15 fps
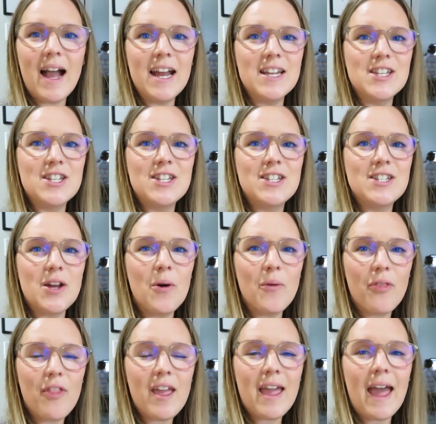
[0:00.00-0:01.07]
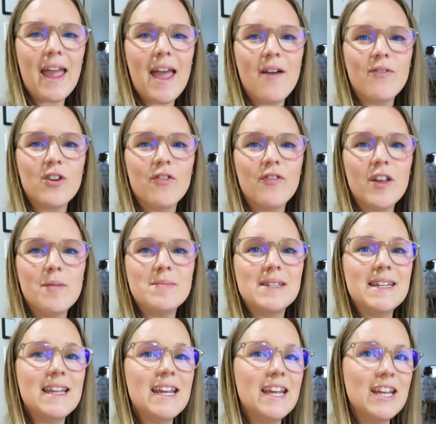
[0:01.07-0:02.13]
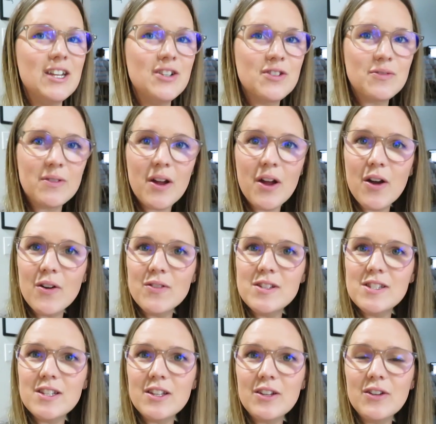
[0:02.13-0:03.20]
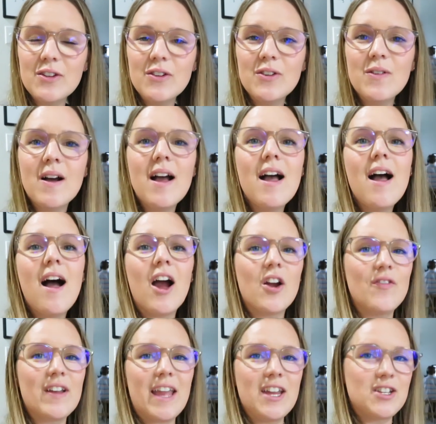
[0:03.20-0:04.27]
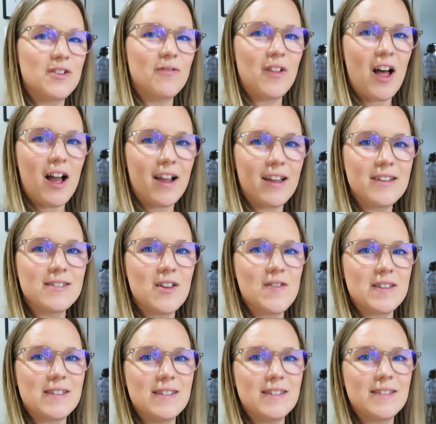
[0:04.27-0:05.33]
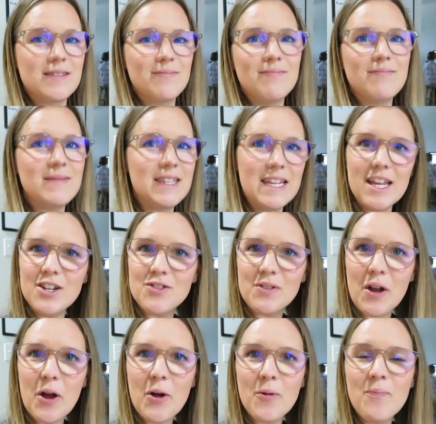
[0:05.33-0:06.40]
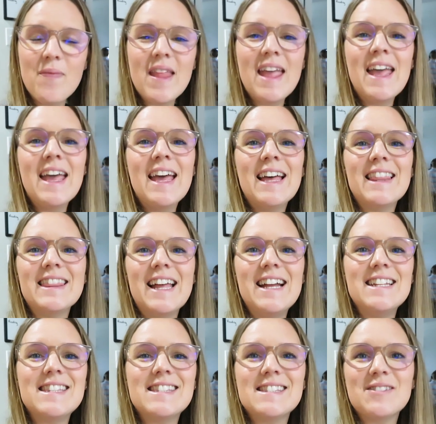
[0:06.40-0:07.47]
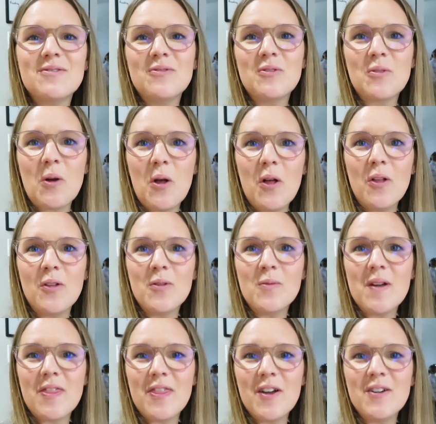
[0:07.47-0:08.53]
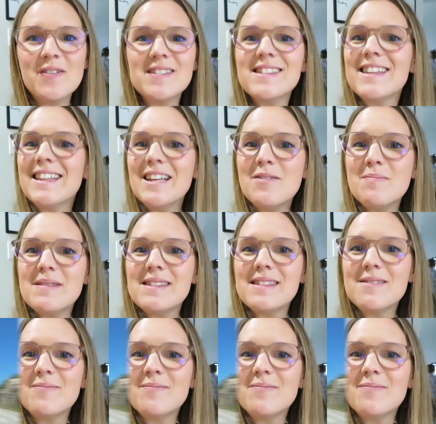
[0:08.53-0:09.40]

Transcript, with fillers: I don't think I ever Mom. filmed an intro to our vacation vlog, so this is the intro. Let's roll with those clips.